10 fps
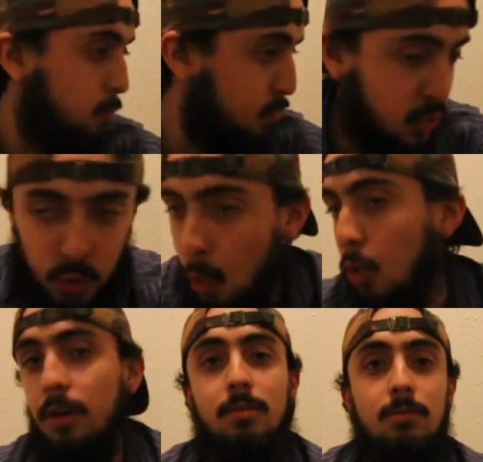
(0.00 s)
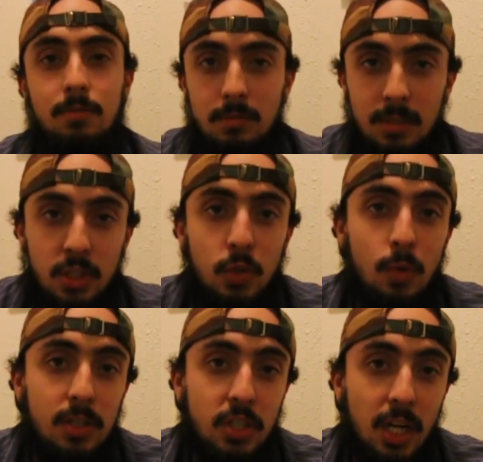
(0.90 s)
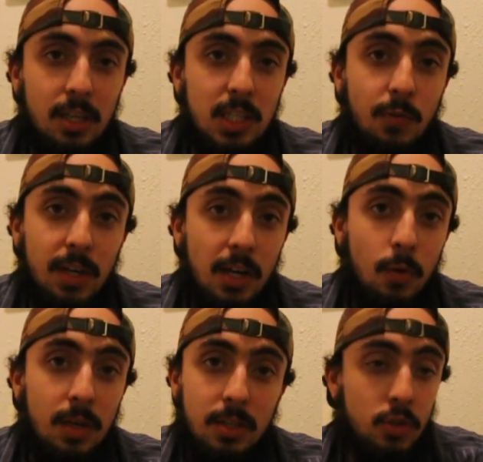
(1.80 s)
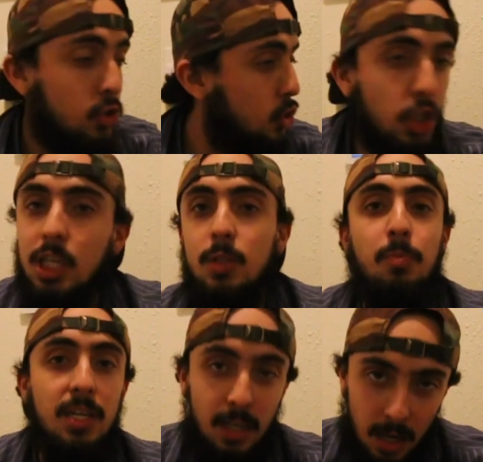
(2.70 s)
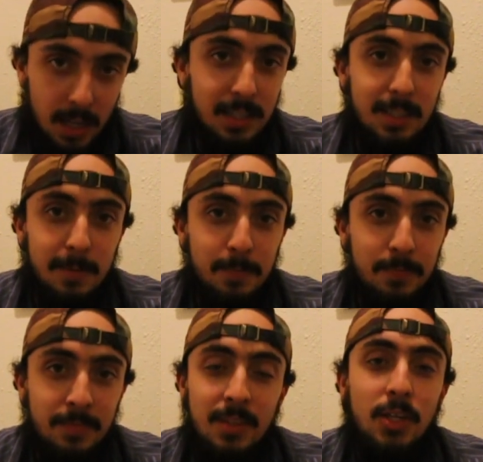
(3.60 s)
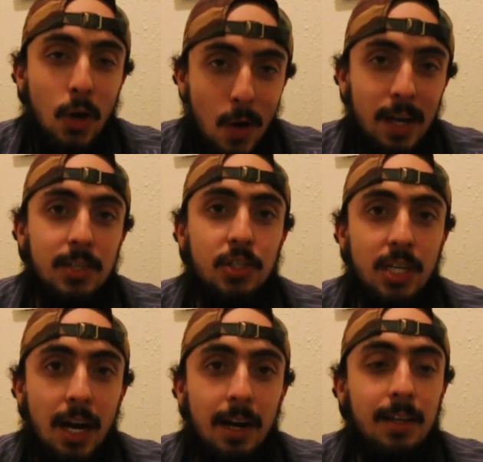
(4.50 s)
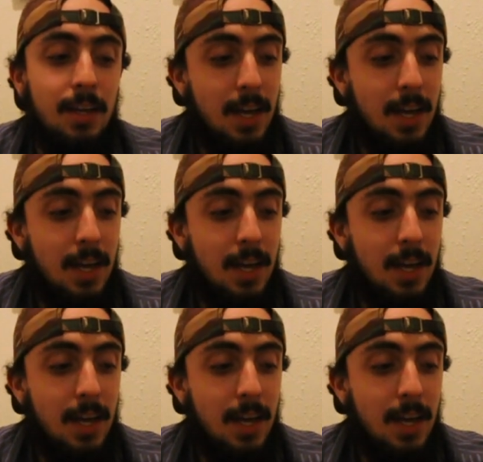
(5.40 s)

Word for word: sort that you want to share this video with, just because, go ahead and share it.